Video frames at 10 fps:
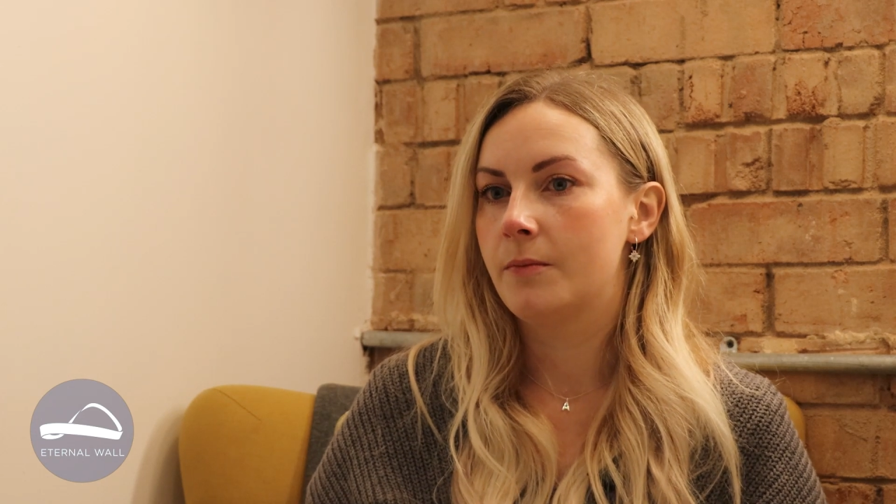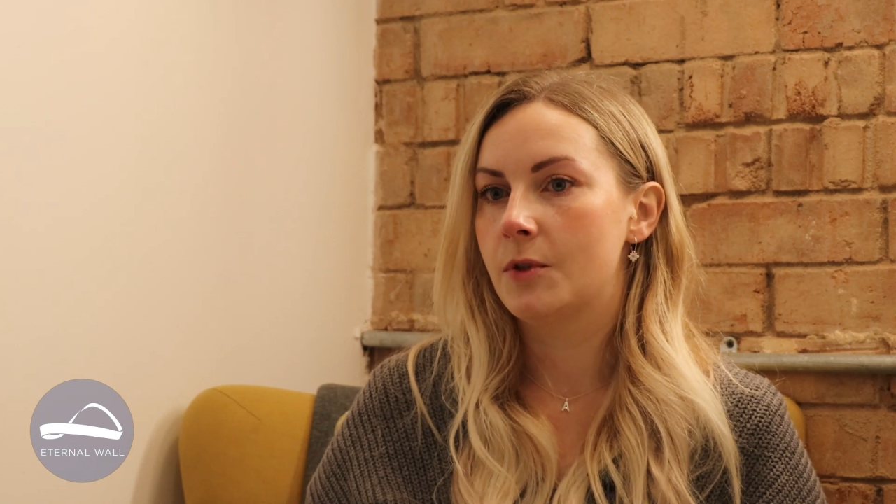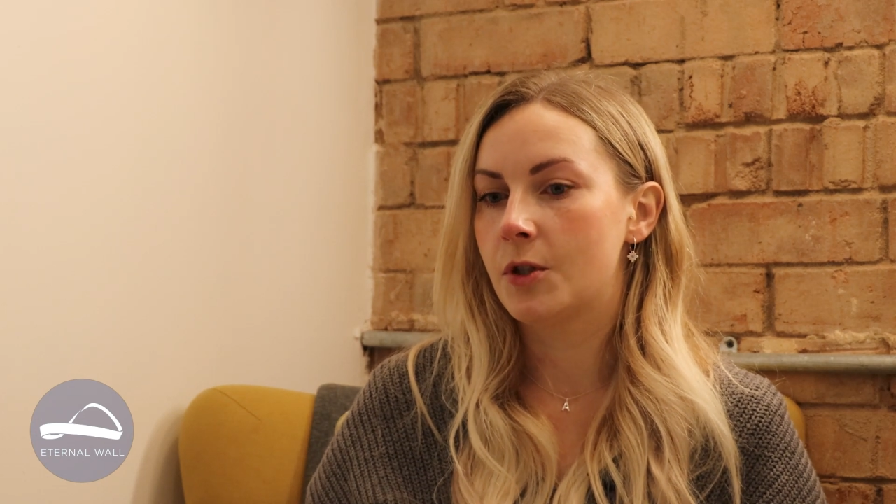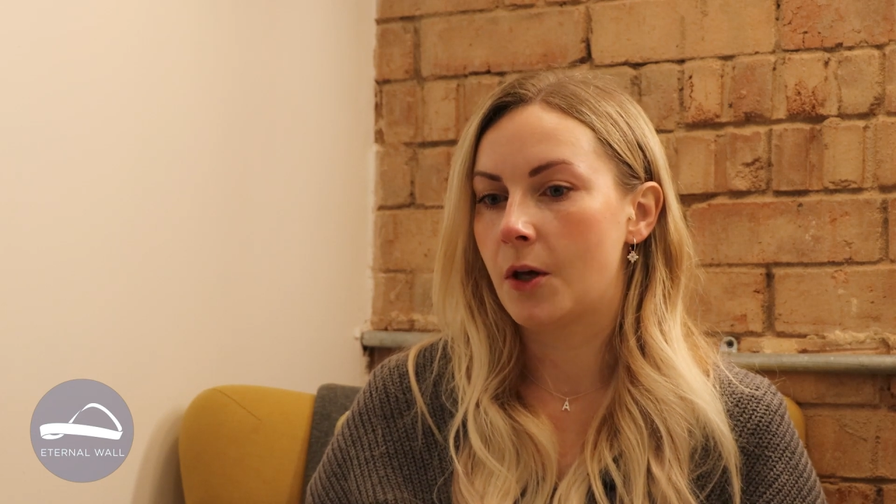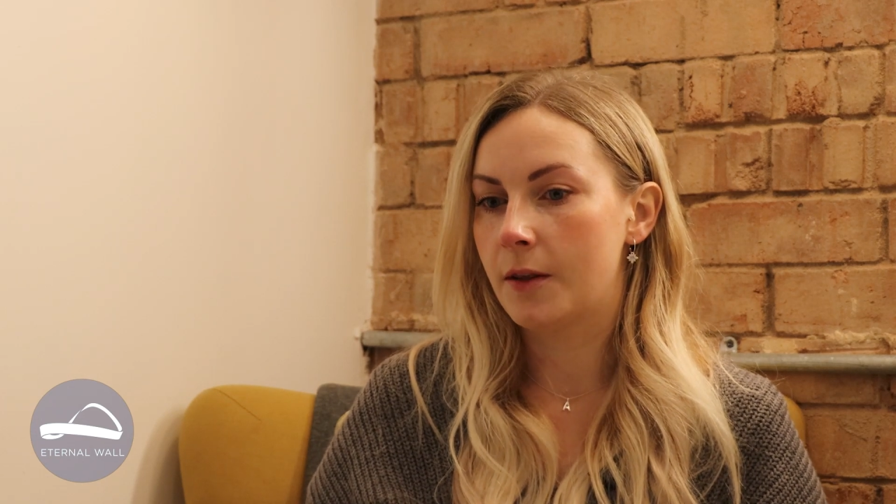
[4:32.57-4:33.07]

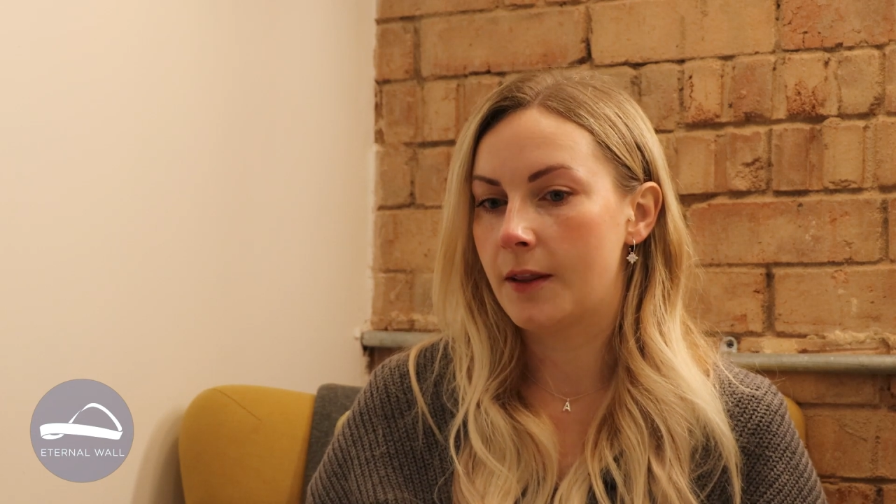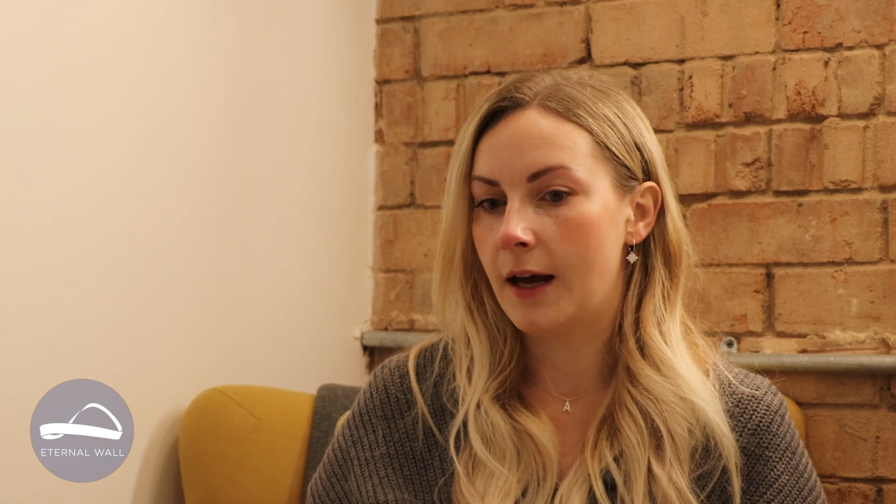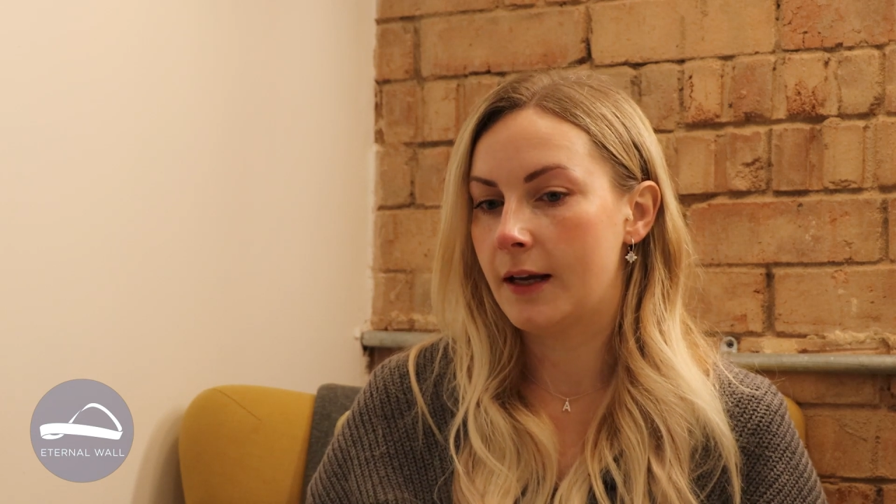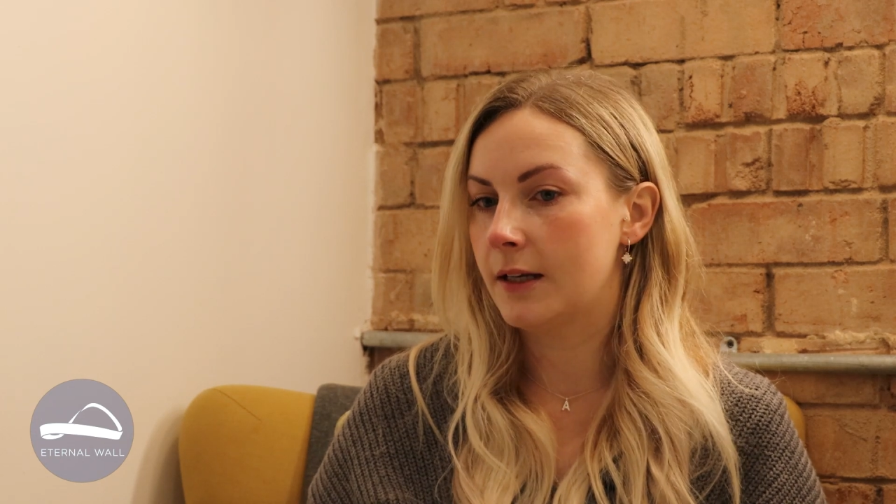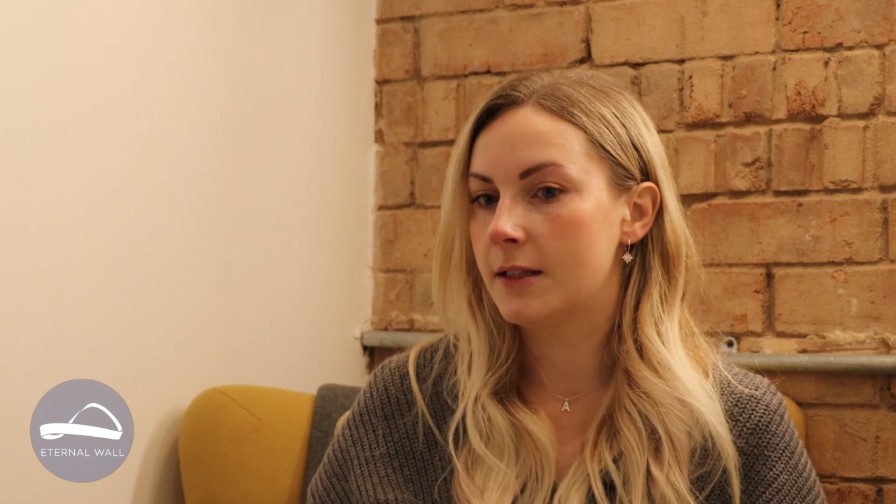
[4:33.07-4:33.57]
So
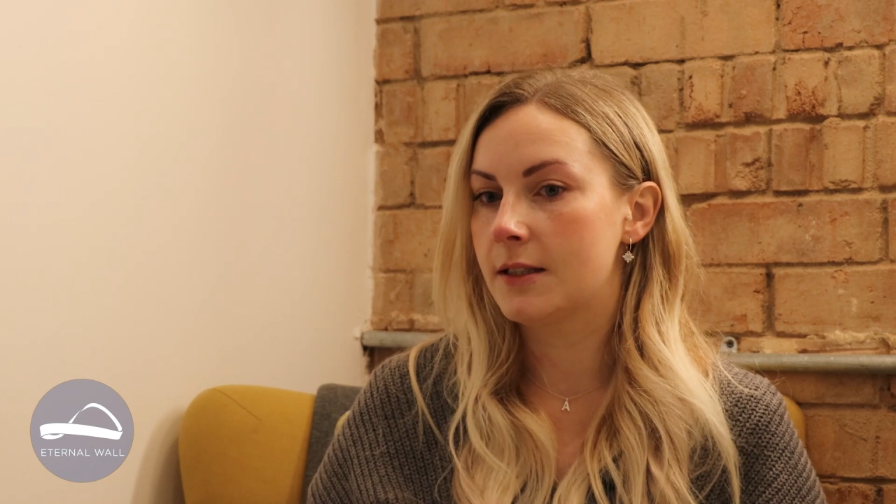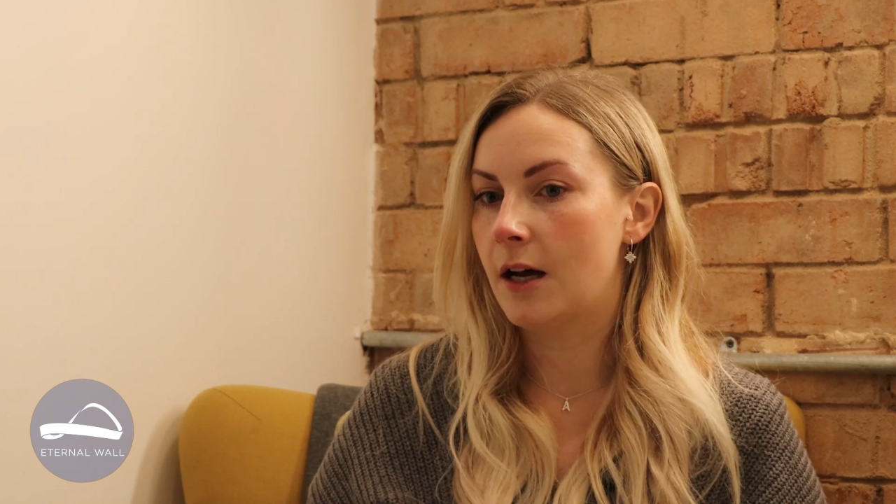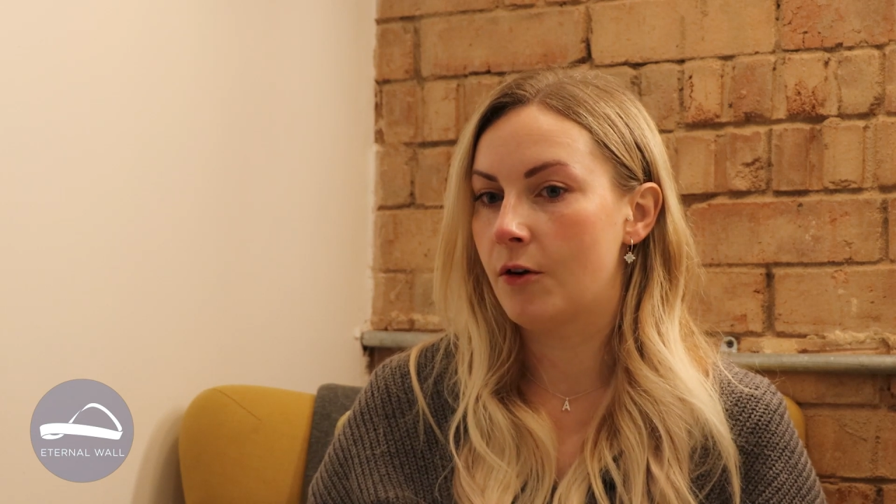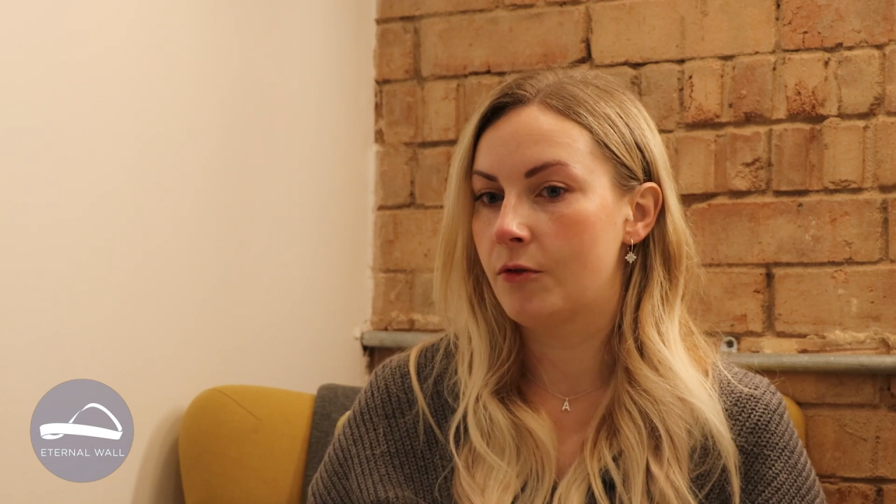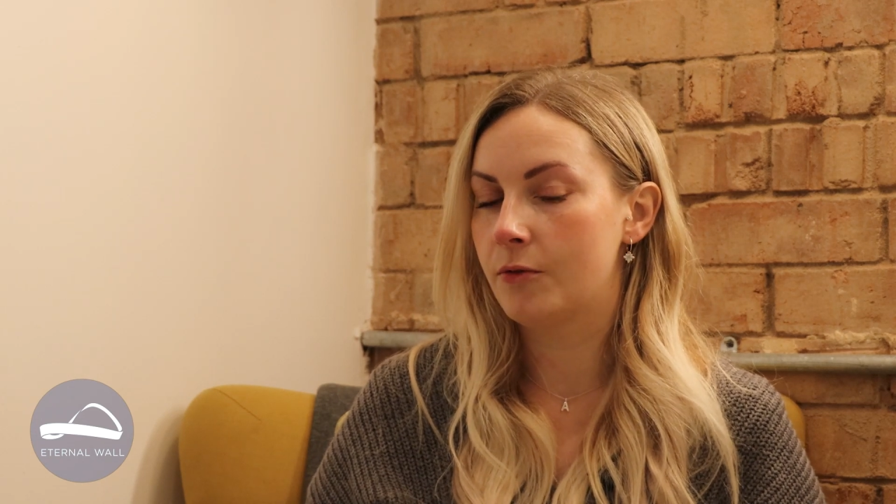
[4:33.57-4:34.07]
that in
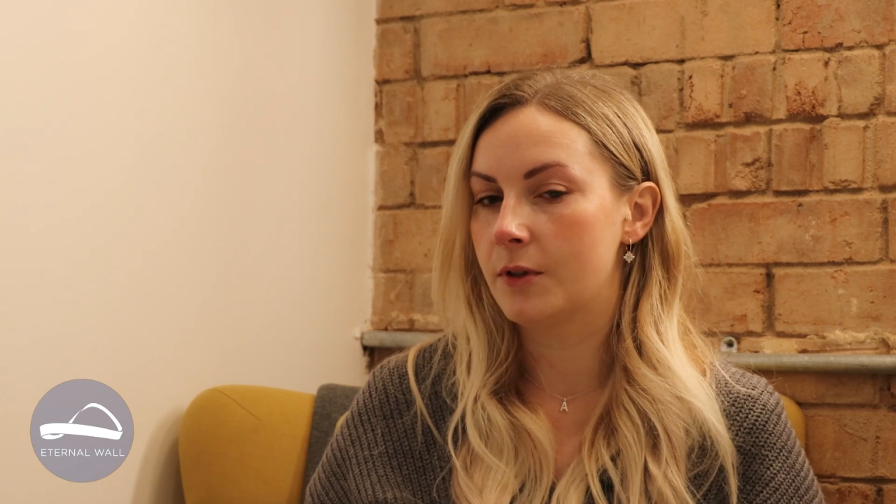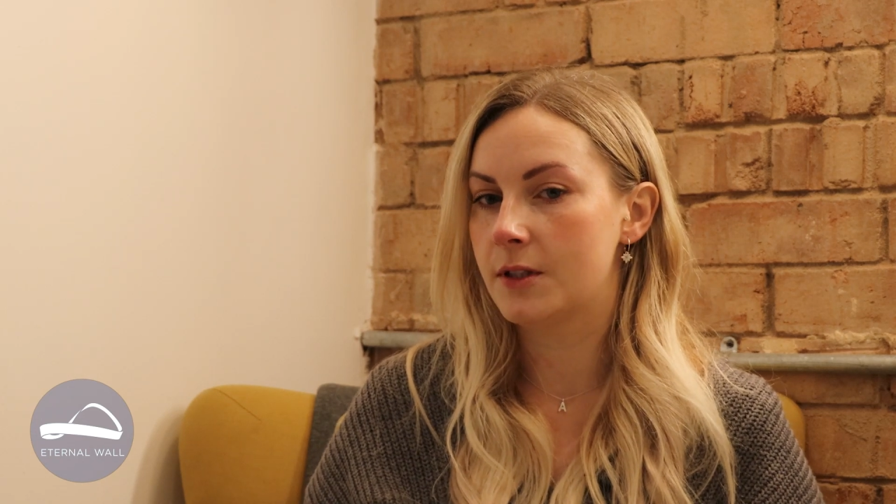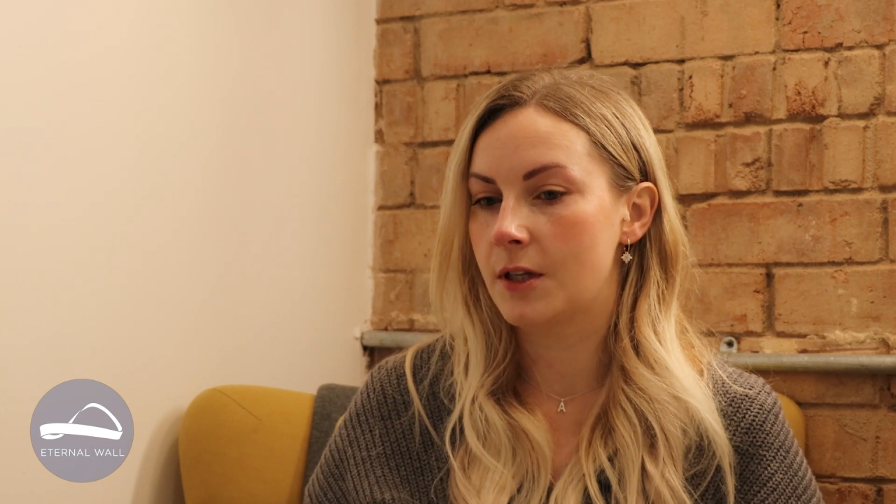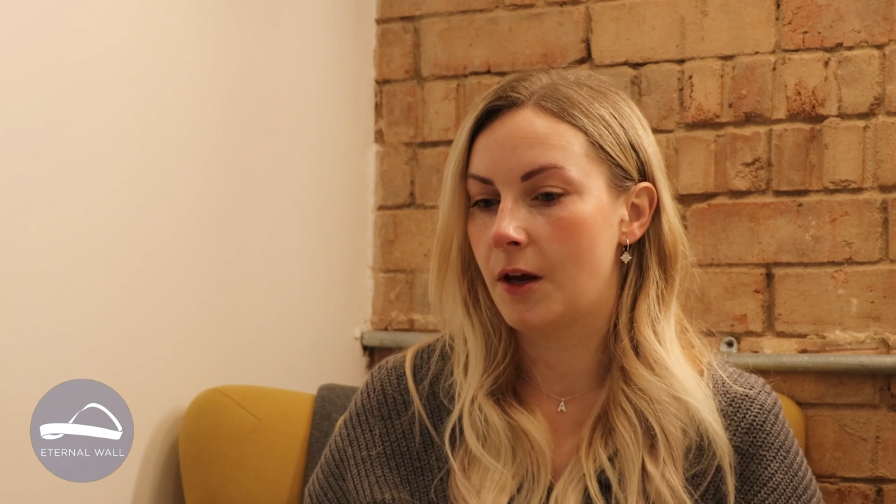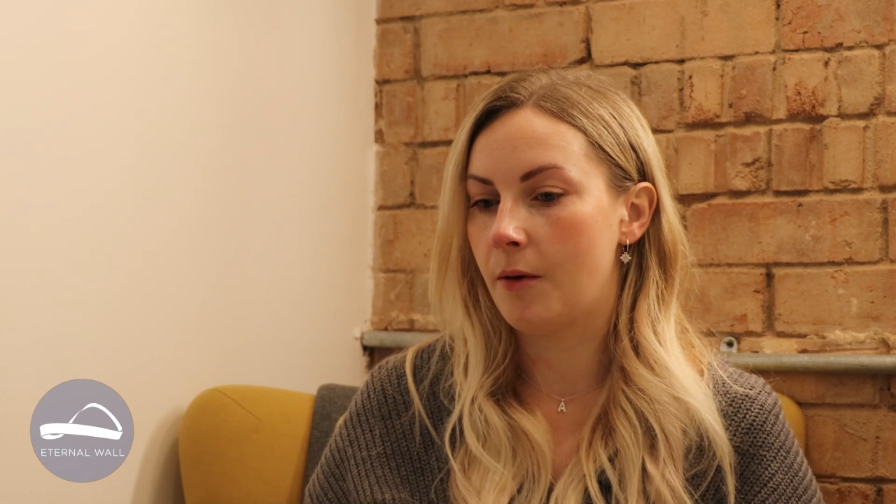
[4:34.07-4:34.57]
itself
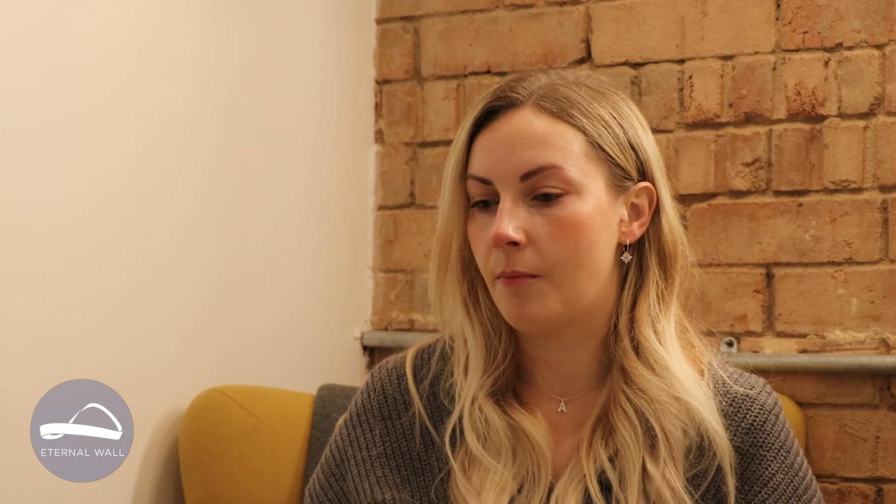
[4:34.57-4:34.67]
was